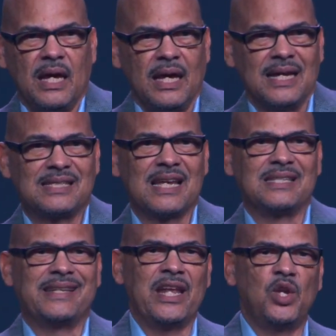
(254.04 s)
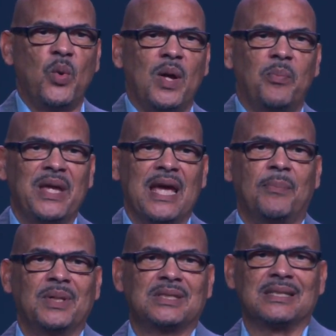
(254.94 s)
It says, "Then you will be
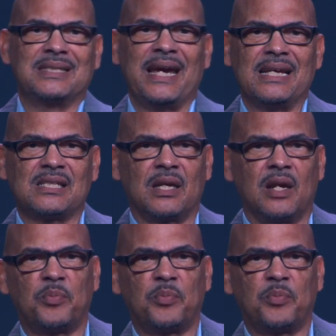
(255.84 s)
able to test and